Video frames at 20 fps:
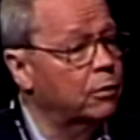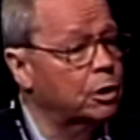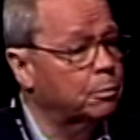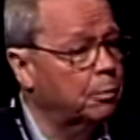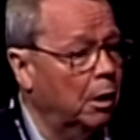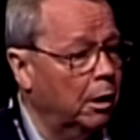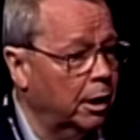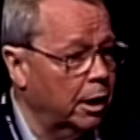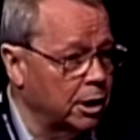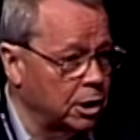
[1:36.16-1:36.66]
his
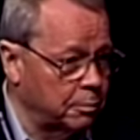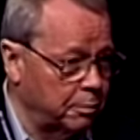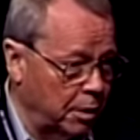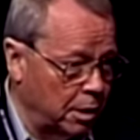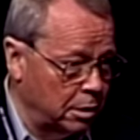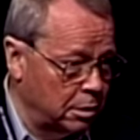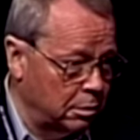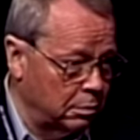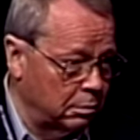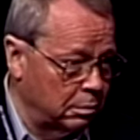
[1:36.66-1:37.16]
parking
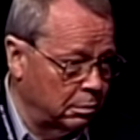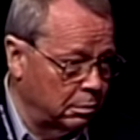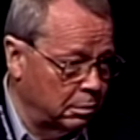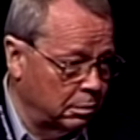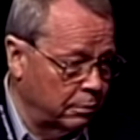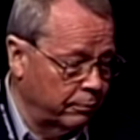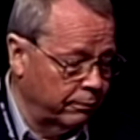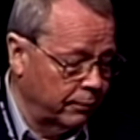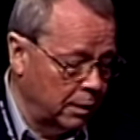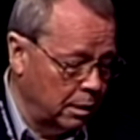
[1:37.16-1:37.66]
space.
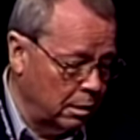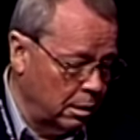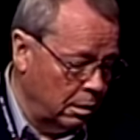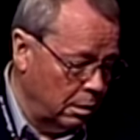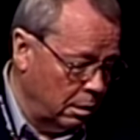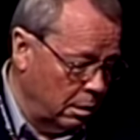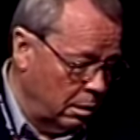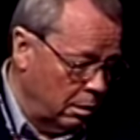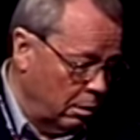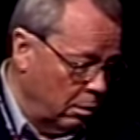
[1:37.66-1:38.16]

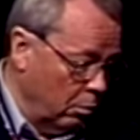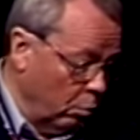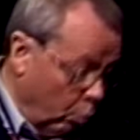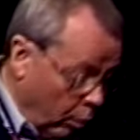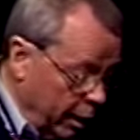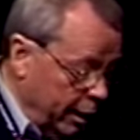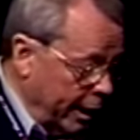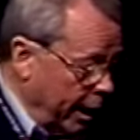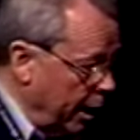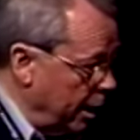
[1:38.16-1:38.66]

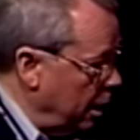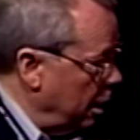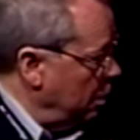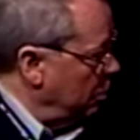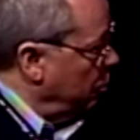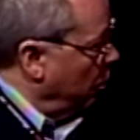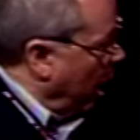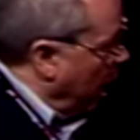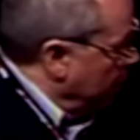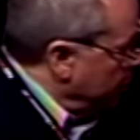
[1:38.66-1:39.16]
One day, he
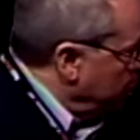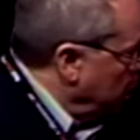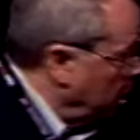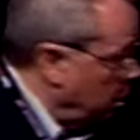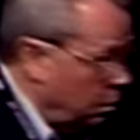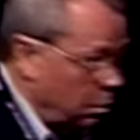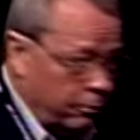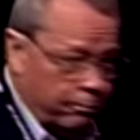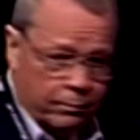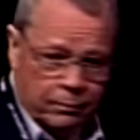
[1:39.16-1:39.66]
drives in,
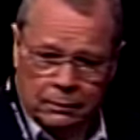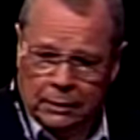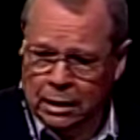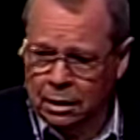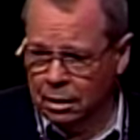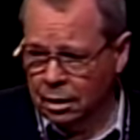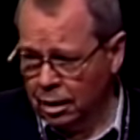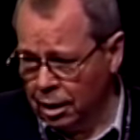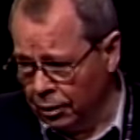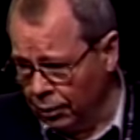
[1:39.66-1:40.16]

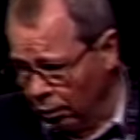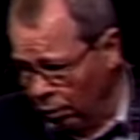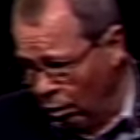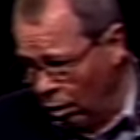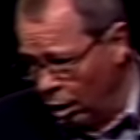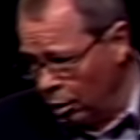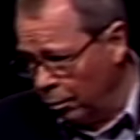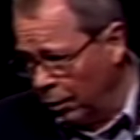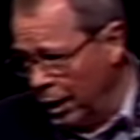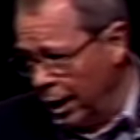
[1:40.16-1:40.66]
and the
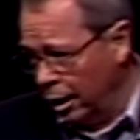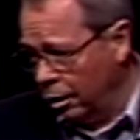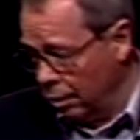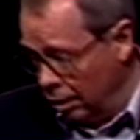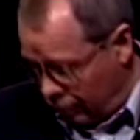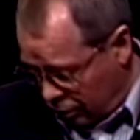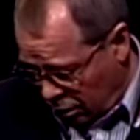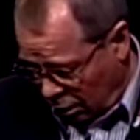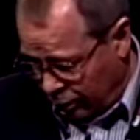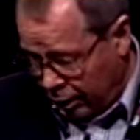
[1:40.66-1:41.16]
long black, and
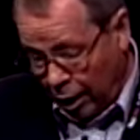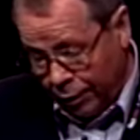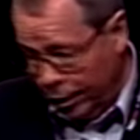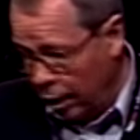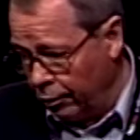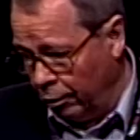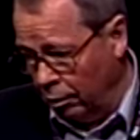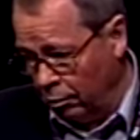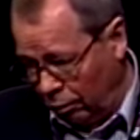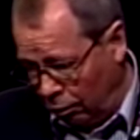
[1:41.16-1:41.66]
there's a,
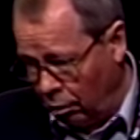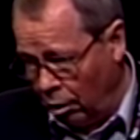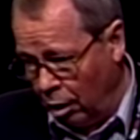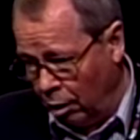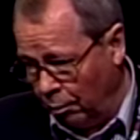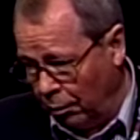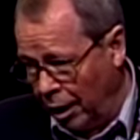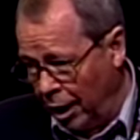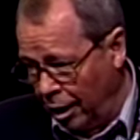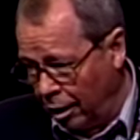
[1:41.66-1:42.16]
another long
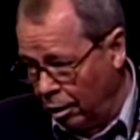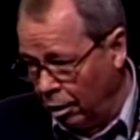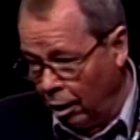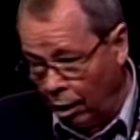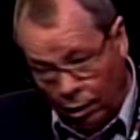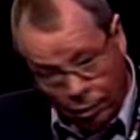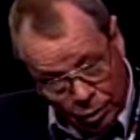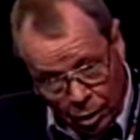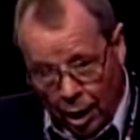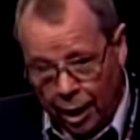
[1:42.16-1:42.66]
black
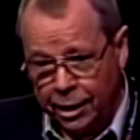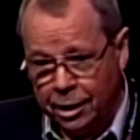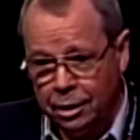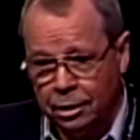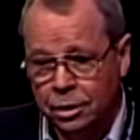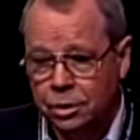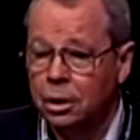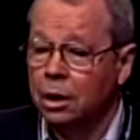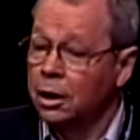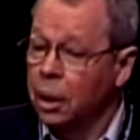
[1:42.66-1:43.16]
car, not
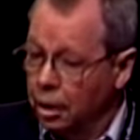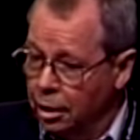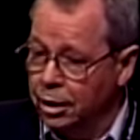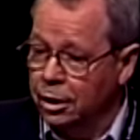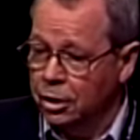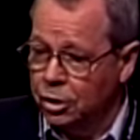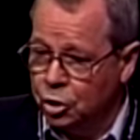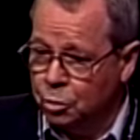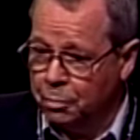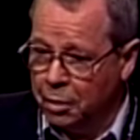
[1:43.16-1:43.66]
his, in
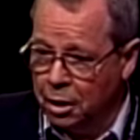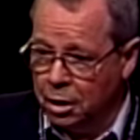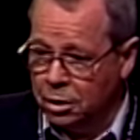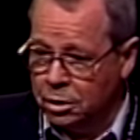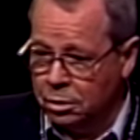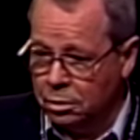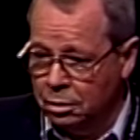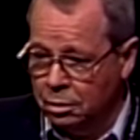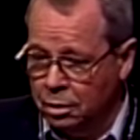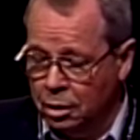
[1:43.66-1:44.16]
his
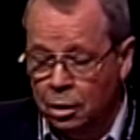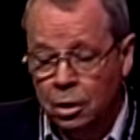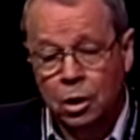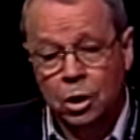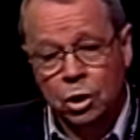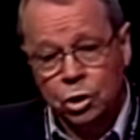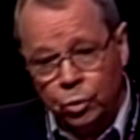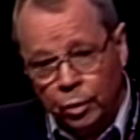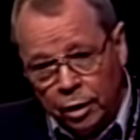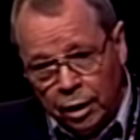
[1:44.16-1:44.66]
space.
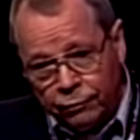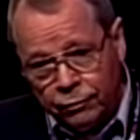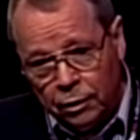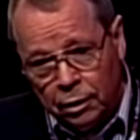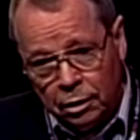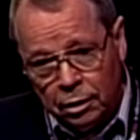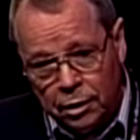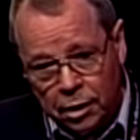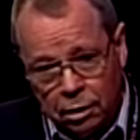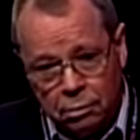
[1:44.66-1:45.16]
So he left a
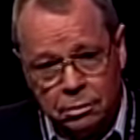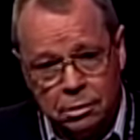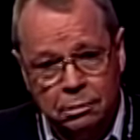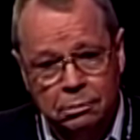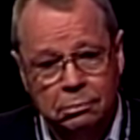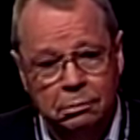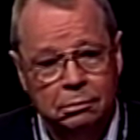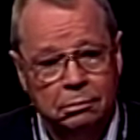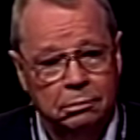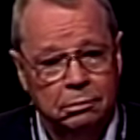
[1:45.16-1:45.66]
little note,
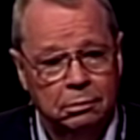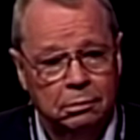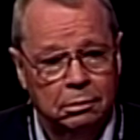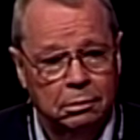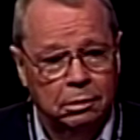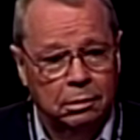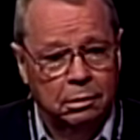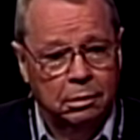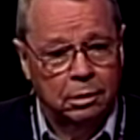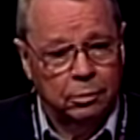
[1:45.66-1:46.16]

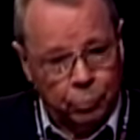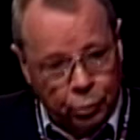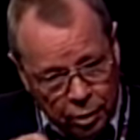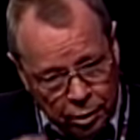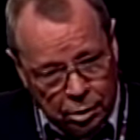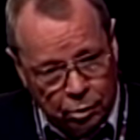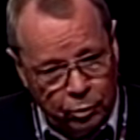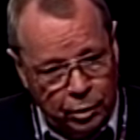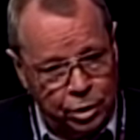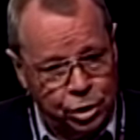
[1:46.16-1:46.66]
put it
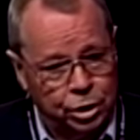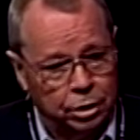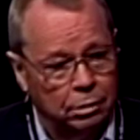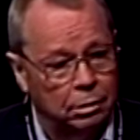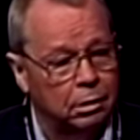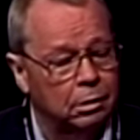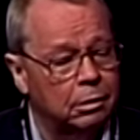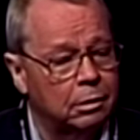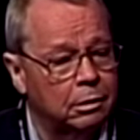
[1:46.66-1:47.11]
in the windshield,